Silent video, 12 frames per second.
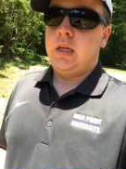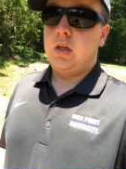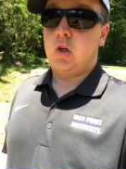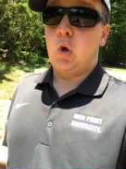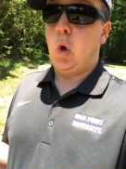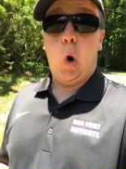
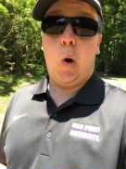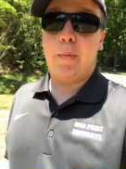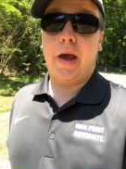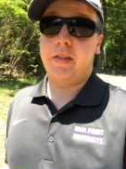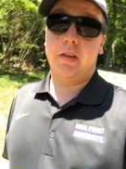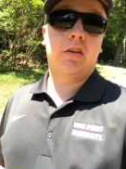good or
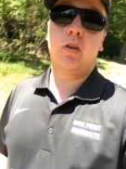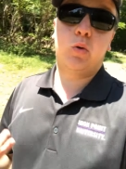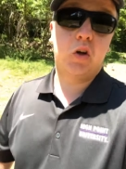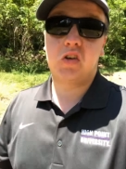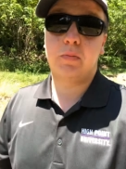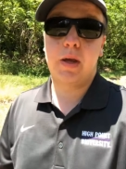bad the
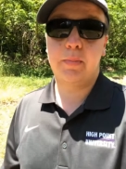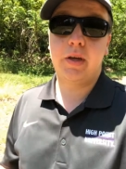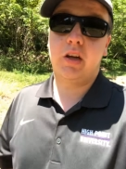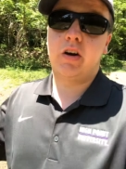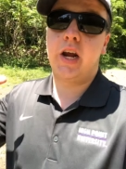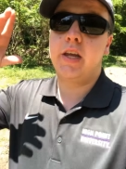situation may
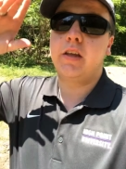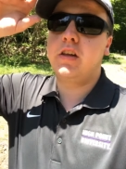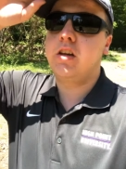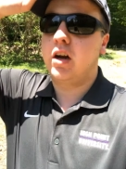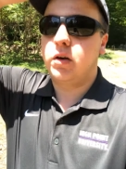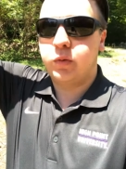be, right?
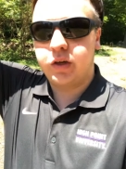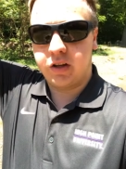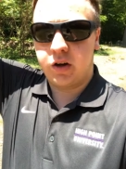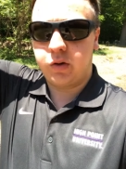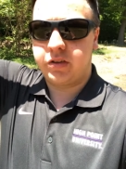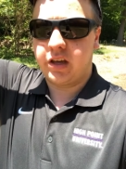You know, we can
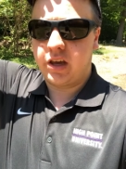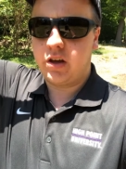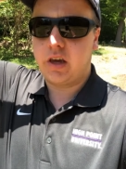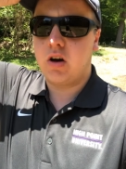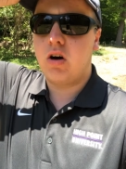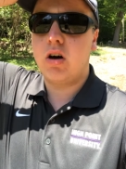always say
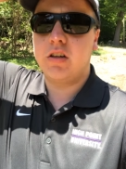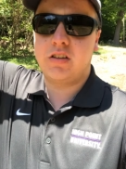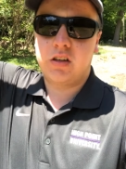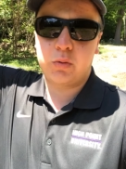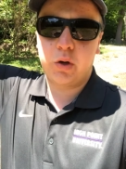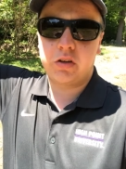like, oh, the
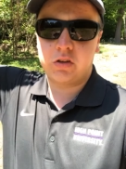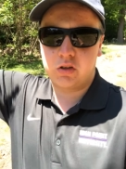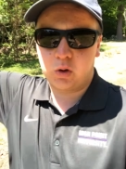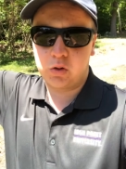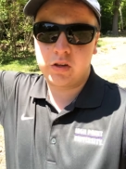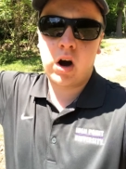situation's
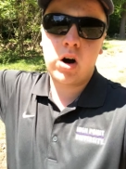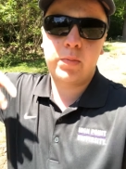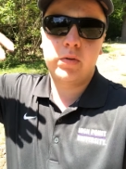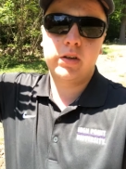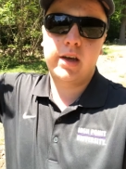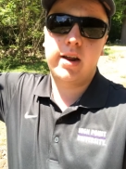so
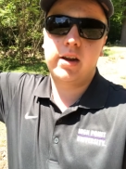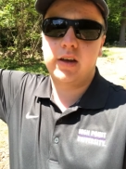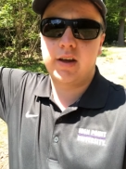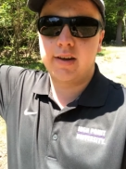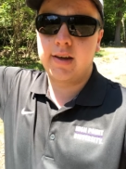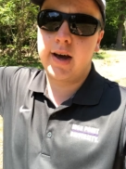terrible, yada,
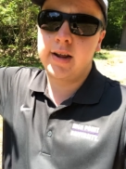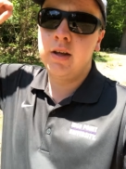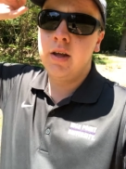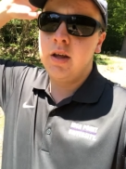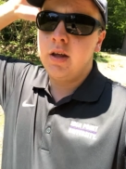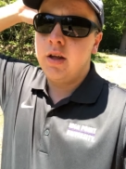yada, yada.
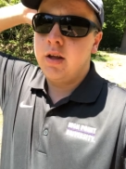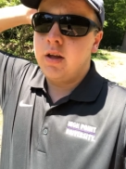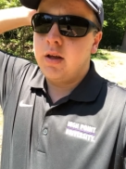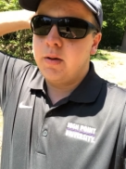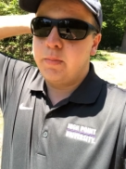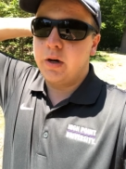
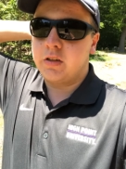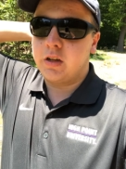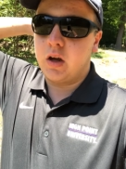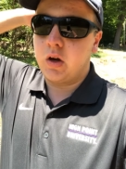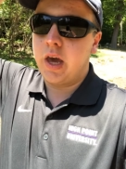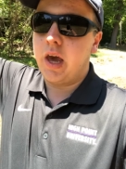But it's
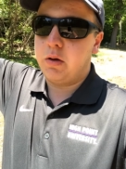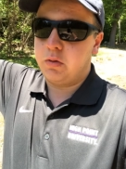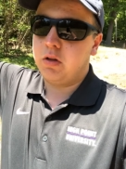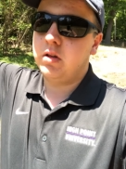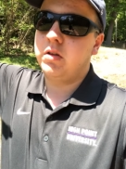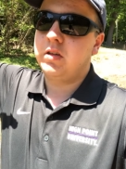like, okay,
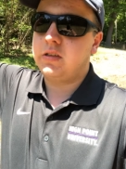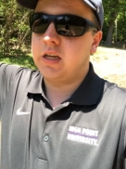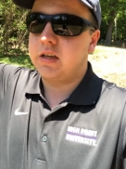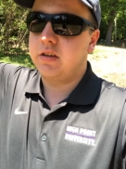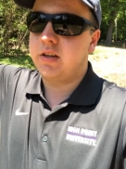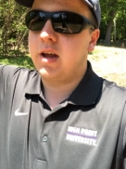let's
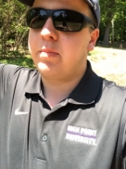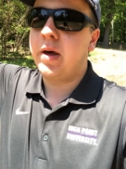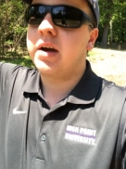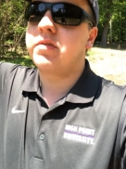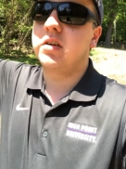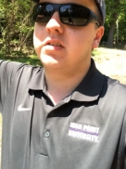take a step
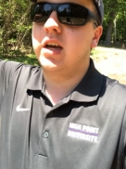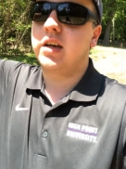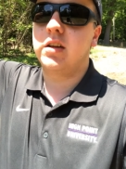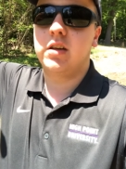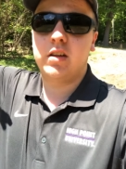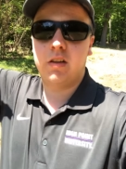back for a
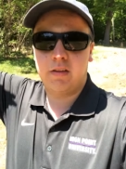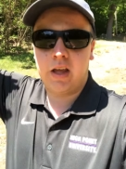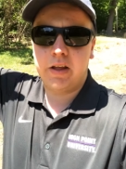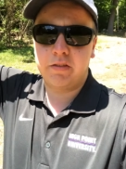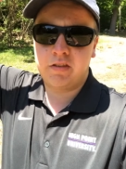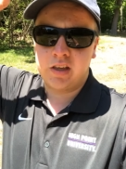second uh,
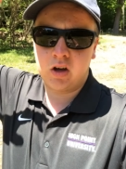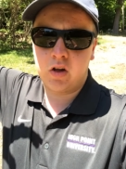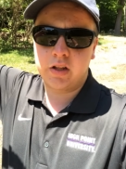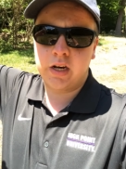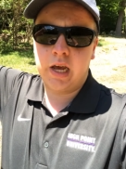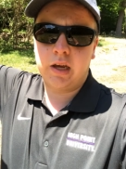at seeing all
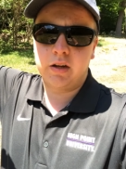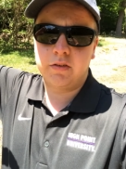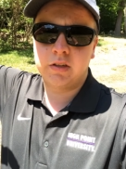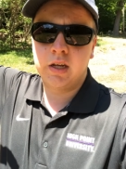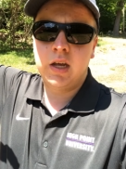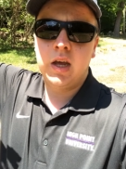the
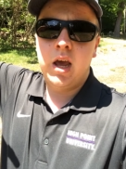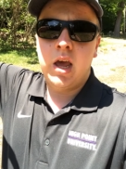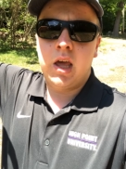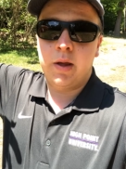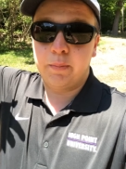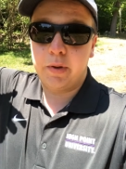negatives
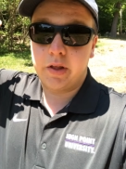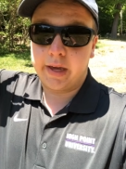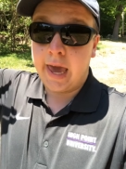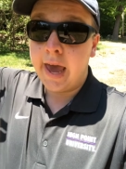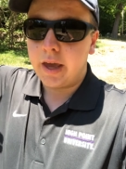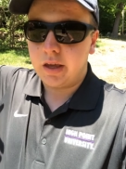and be like,
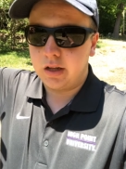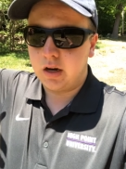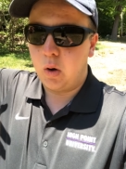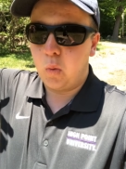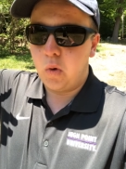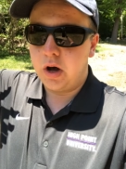hey, you
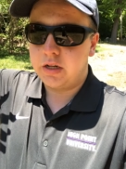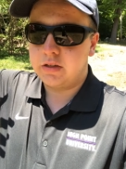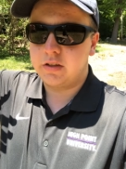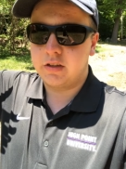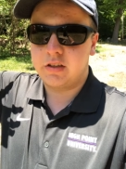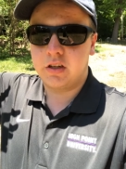know, what
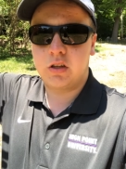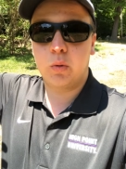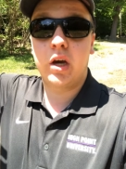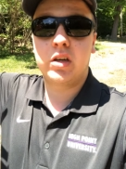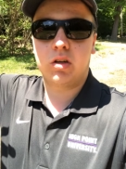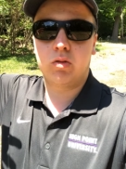is this
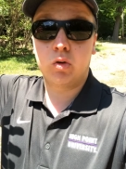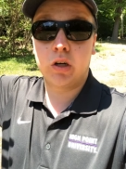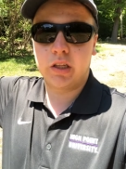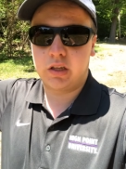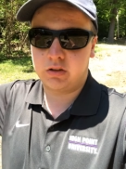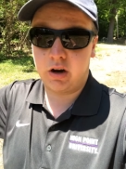situation
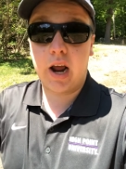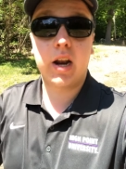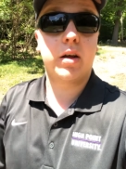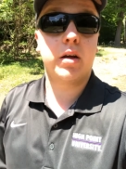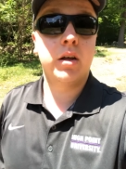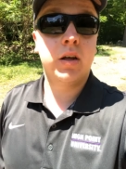really trying
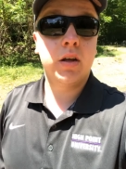to,